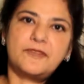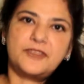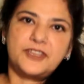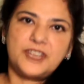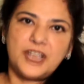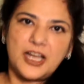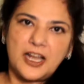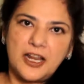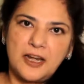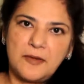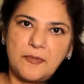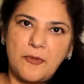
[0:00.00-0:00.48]

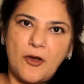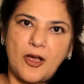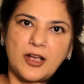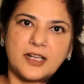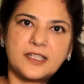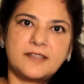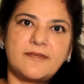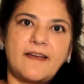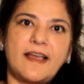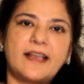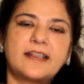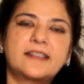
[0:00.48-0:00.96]

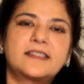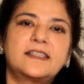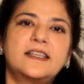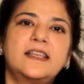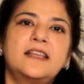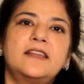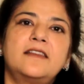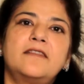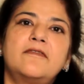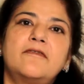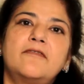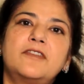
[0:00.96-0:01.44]
Chickenpox
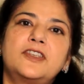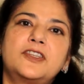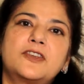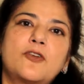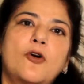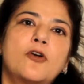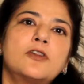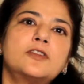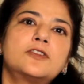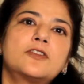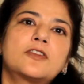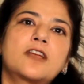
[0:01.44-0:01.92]
vaccine, which
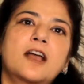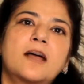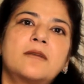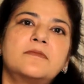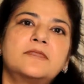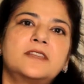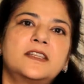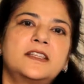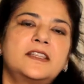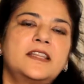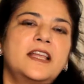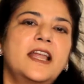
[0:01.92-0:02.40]
also
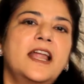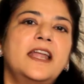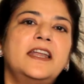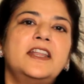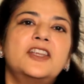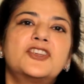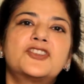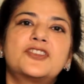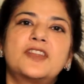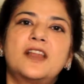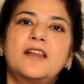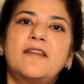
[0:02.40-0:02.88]
comes in the
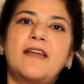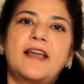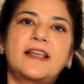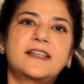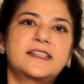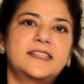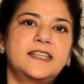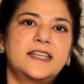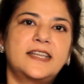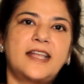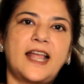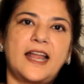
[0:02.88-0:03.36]
additional
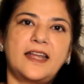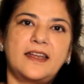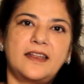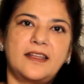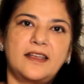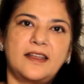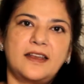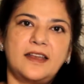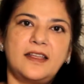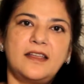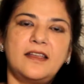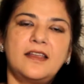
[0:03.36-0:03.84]
vaccine
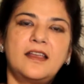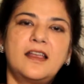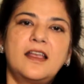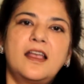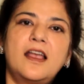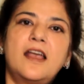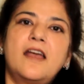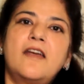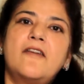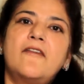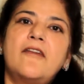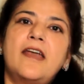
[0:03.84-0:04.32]
category,
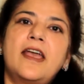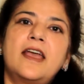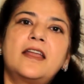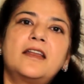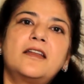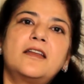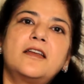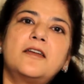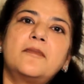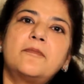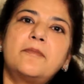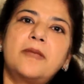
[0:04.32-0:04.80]
where
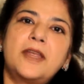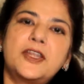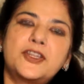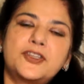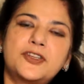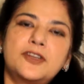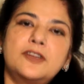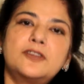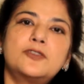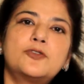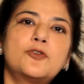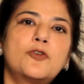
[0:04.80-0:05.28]

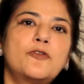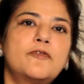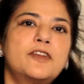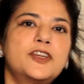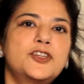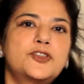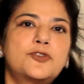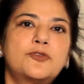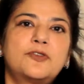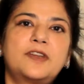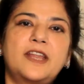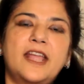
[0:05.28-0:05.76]
patients who
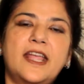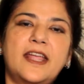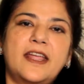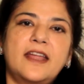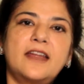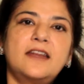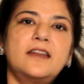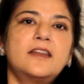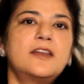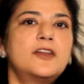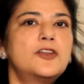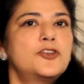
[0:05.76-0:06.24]
wish to take
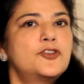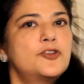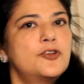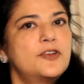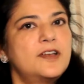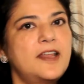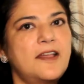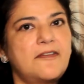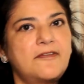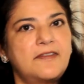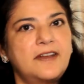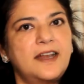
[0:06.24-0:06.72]
it
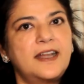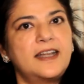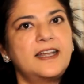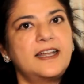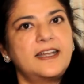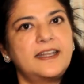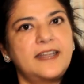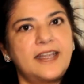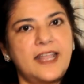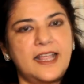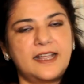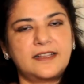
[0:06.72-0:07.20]
should
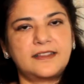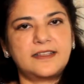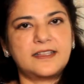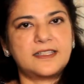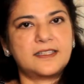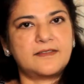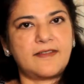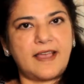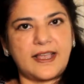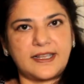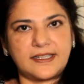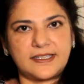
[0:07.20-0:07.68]
definitely take
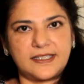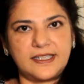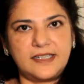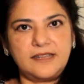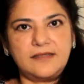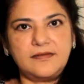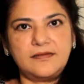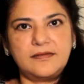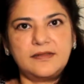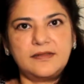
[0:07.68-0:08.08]
this vaccine.